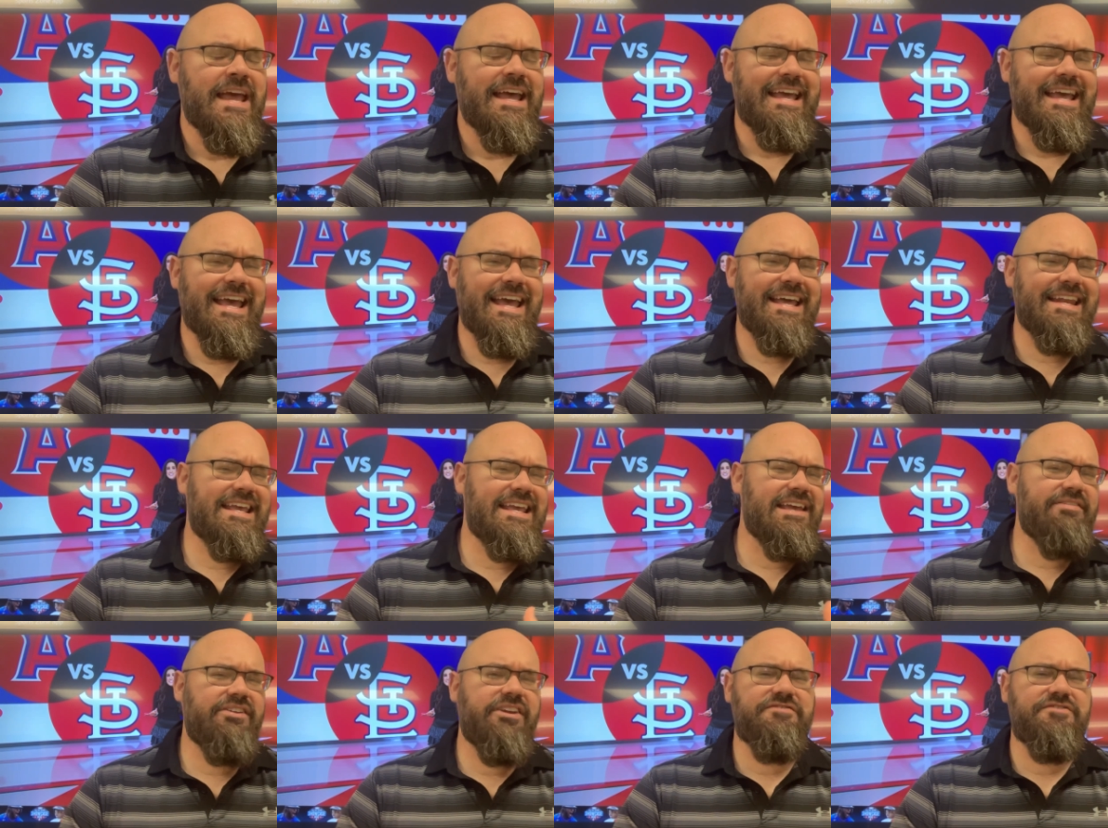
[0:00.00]
And
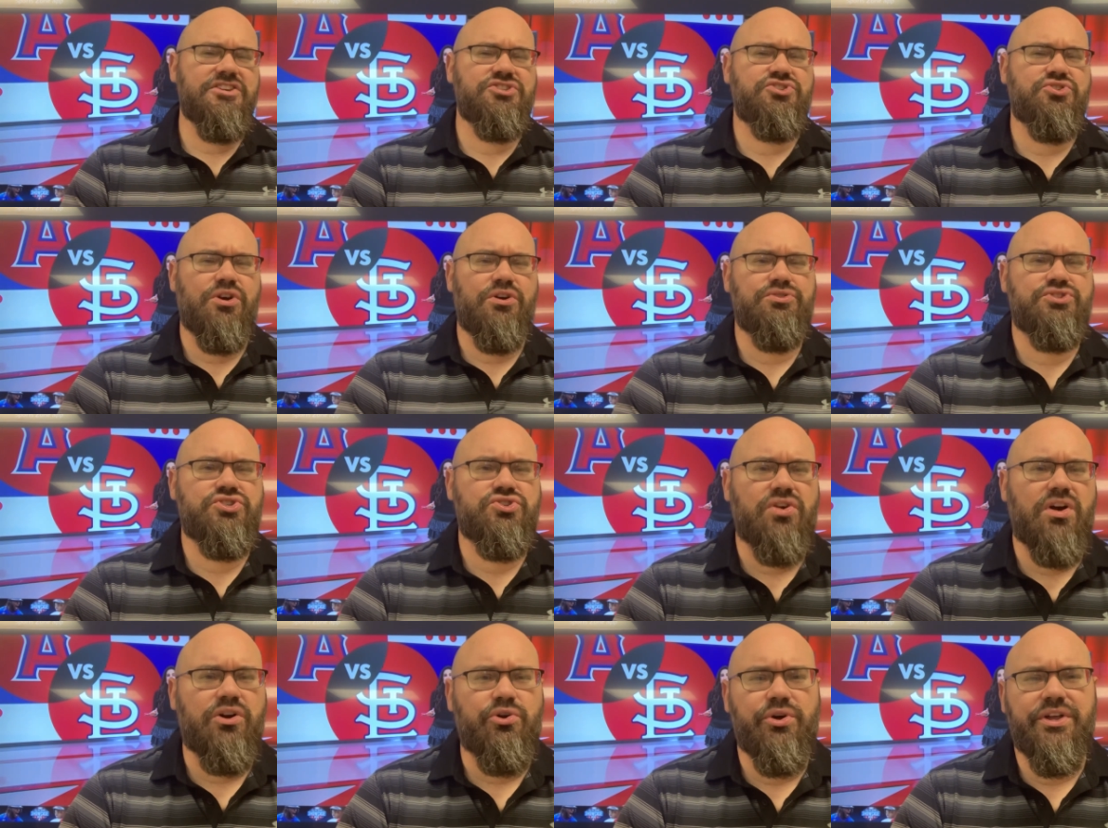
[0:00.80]
even if the Stros
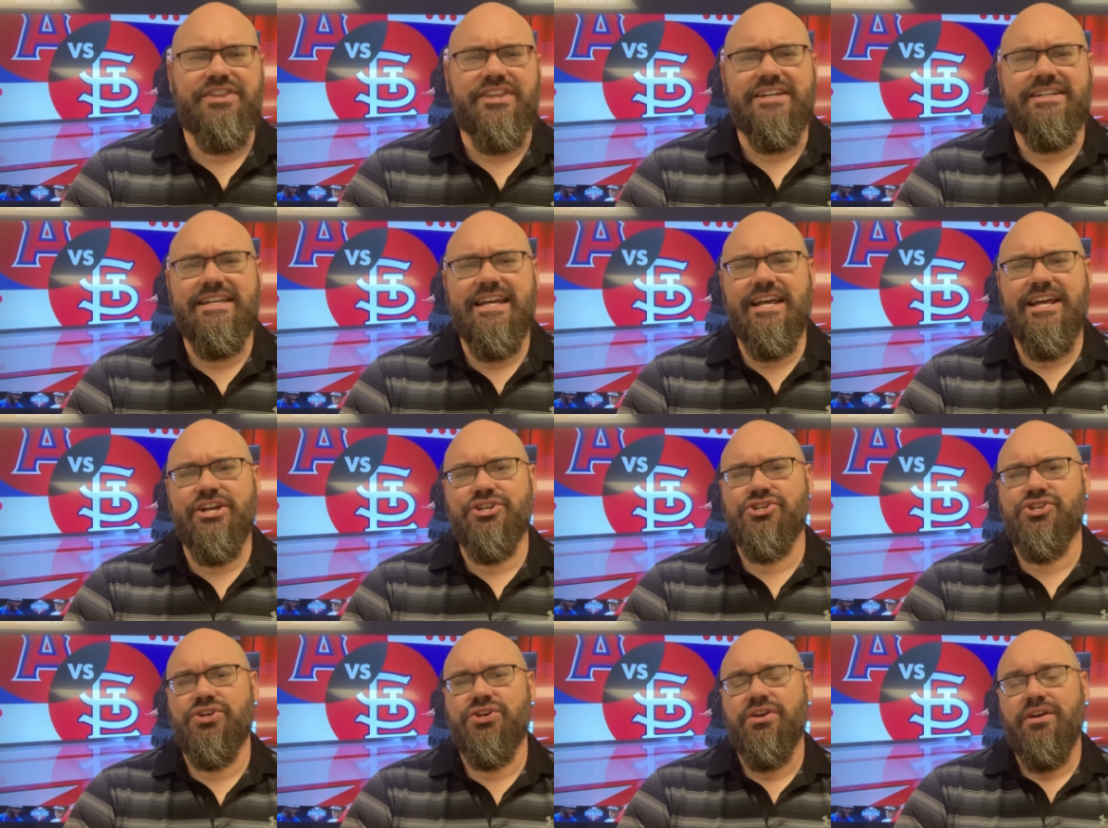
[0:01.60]
struggle at the
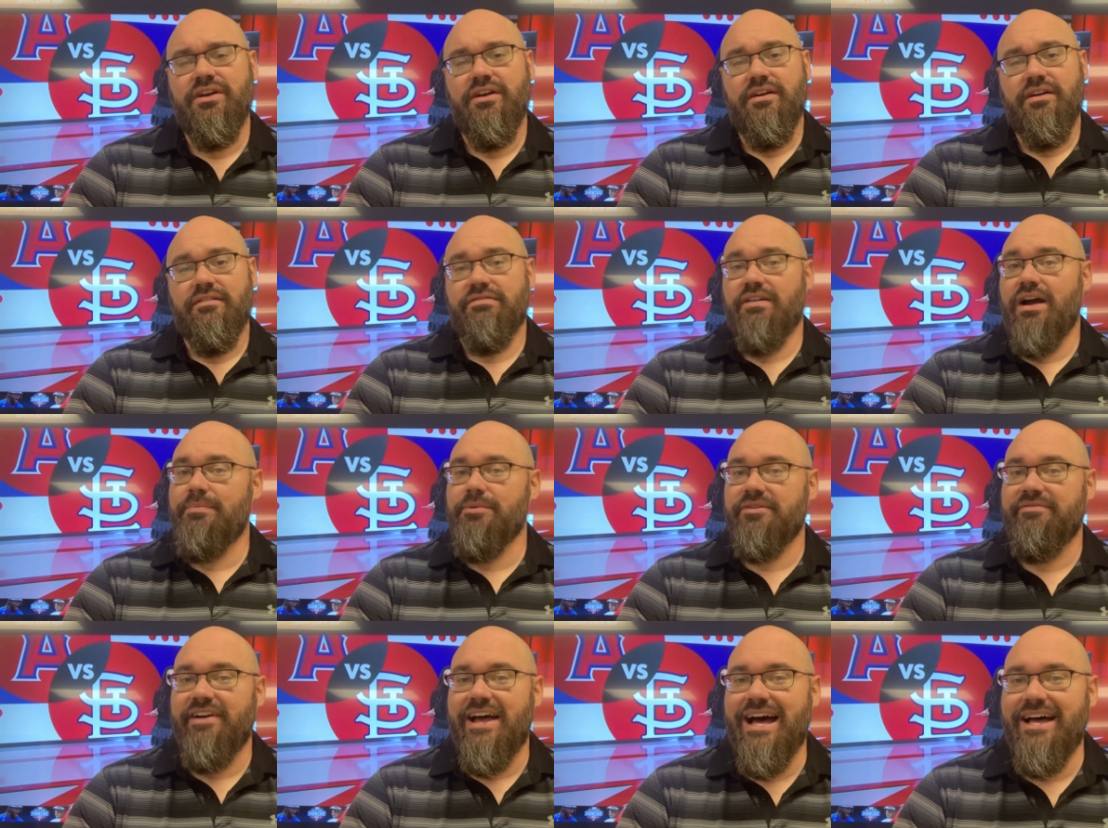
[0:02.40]
dish,
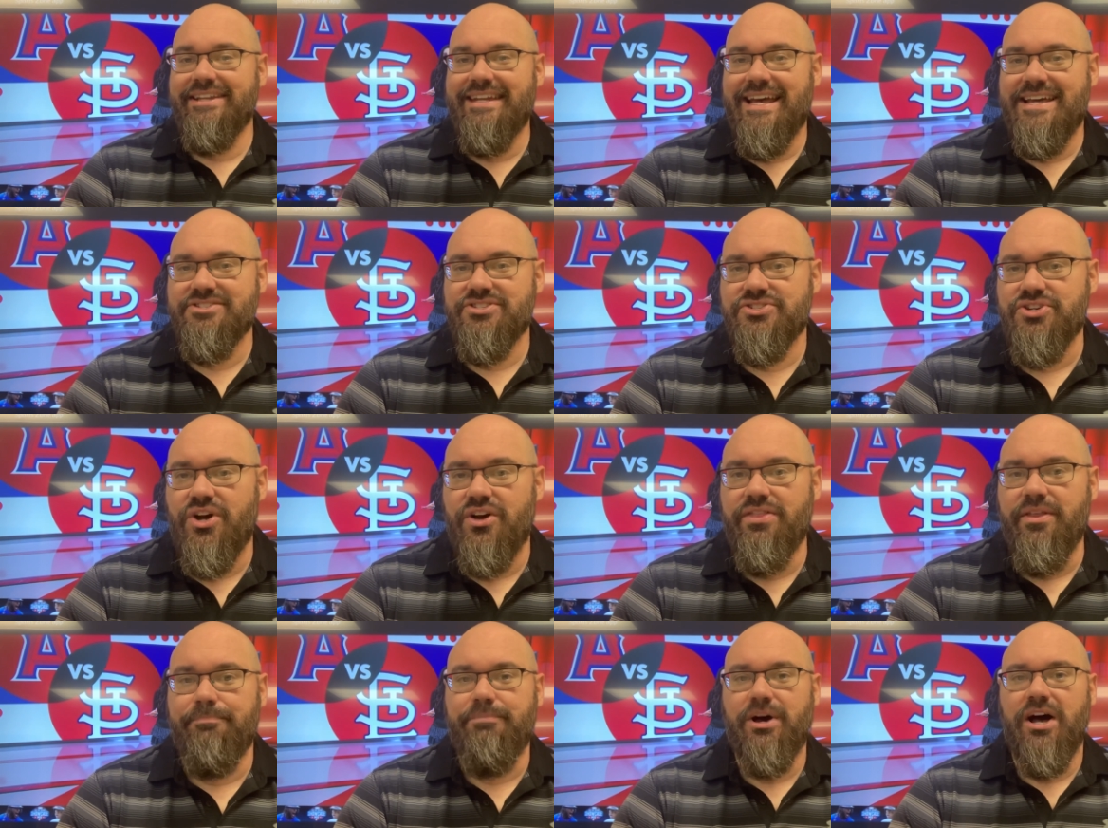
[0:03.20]
Framber Valdez is
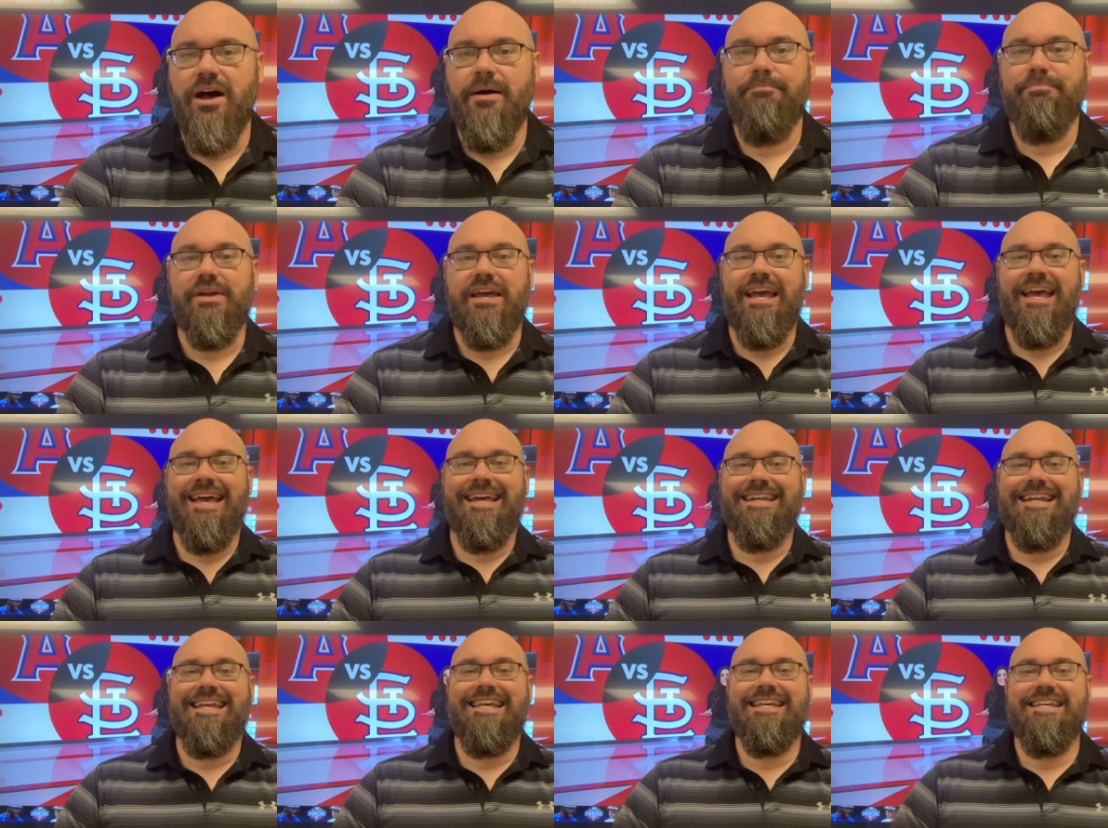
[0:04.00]
on the bump,
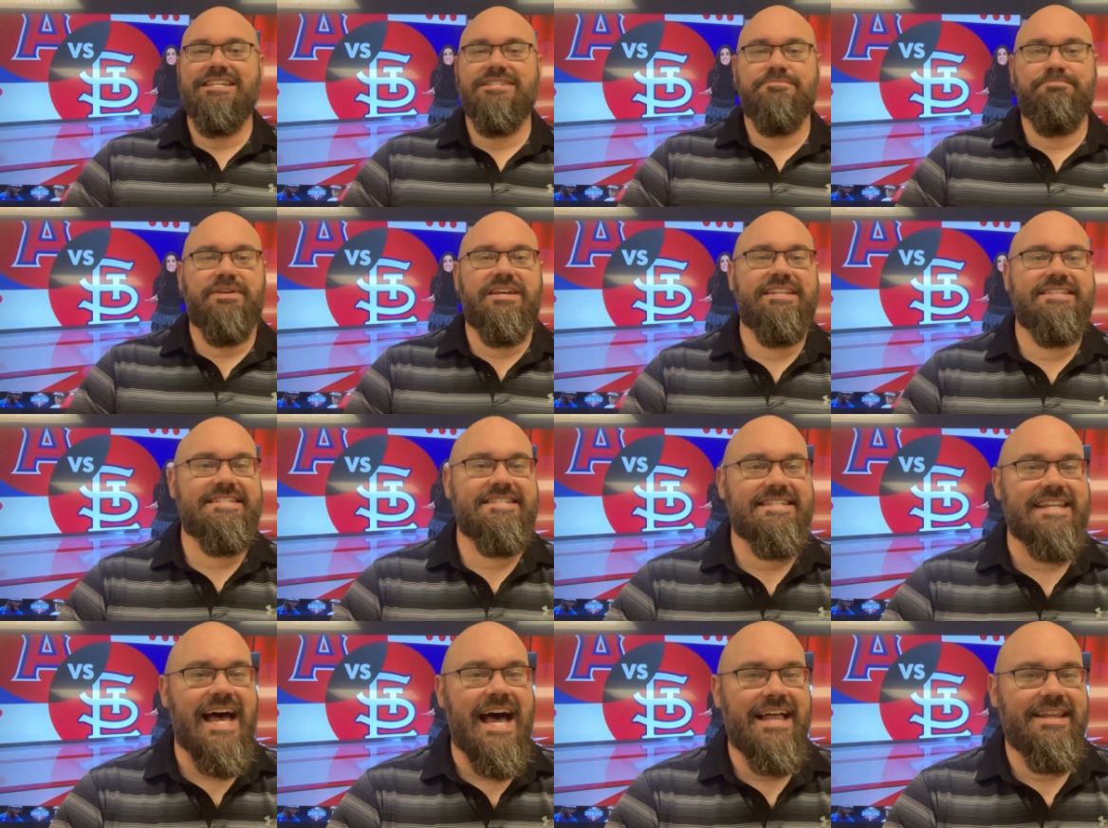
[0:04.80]
and he's been
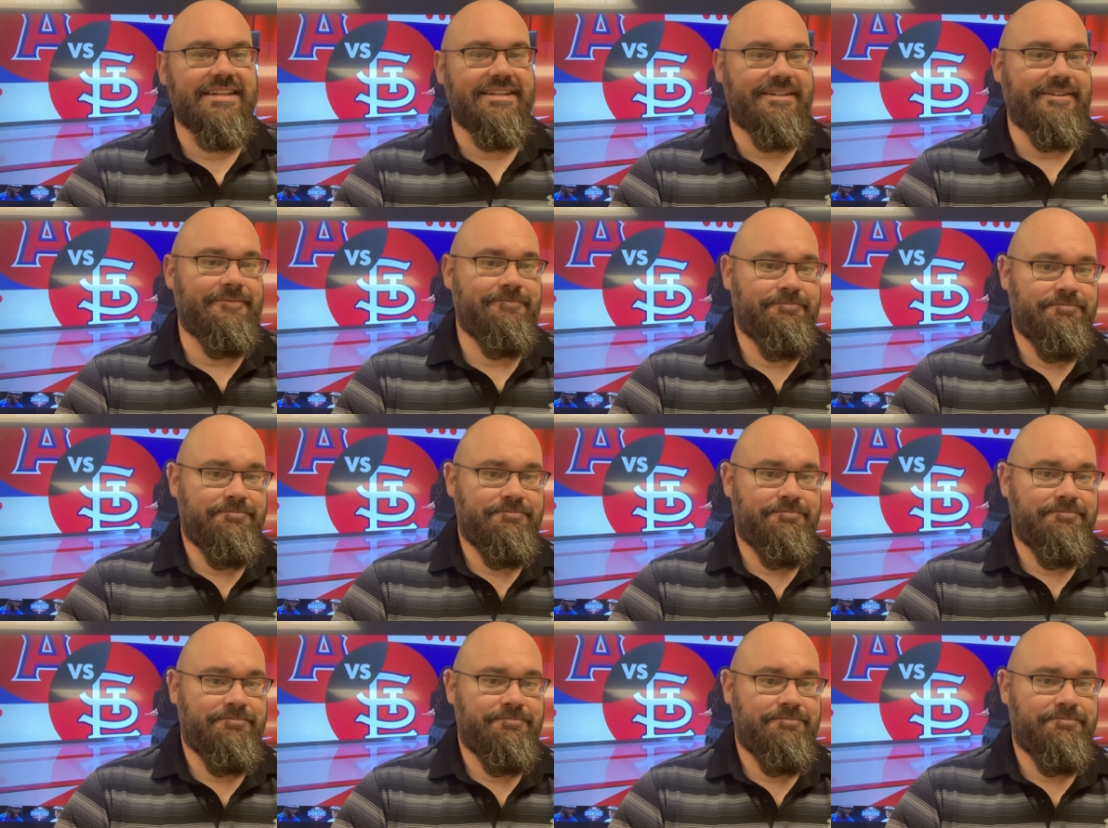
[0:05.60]
solid.